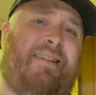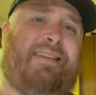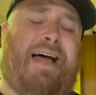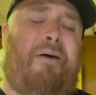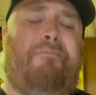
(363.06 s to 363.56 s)
to
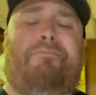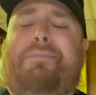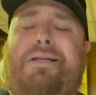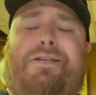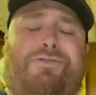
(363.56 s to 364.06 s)
this
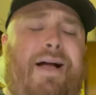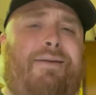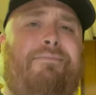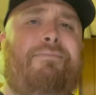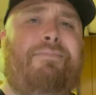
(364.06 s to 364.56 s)
album, this
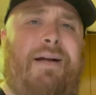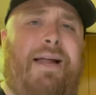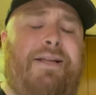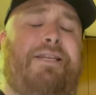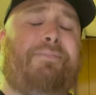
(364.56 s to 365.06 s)
track
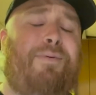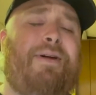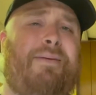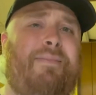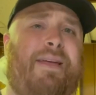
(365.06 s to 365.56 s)
kind of
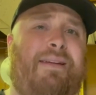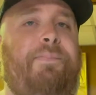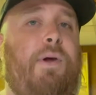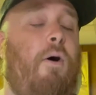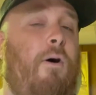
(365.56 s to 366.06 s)
disappointed me.
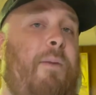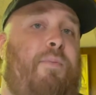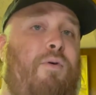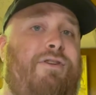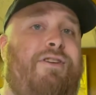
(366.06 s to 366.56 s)
There are
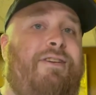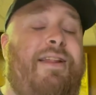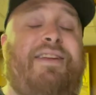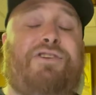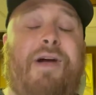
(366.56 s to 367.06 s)
portions
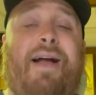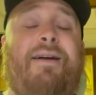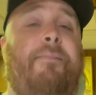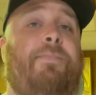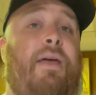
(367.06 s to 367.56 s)
to this
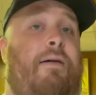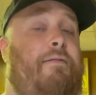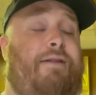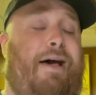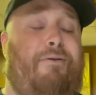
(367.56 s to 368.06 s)
track
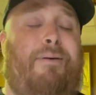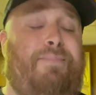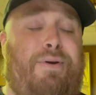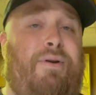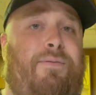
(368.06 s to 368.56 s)
that are
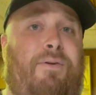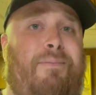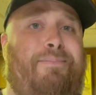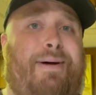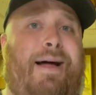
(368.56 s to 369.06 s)

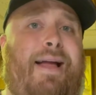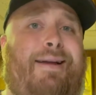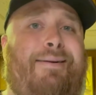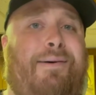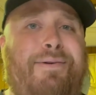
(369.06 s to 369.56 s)
beautiful, but I
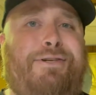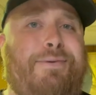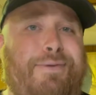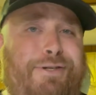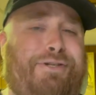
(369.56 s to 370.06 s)
can
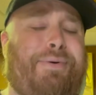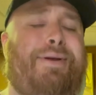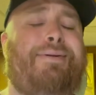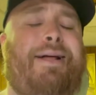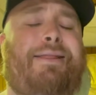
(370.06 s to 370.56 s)
also assure
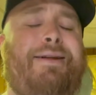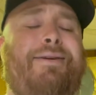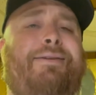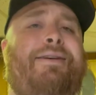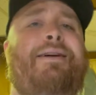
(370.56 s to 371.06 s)
you that there's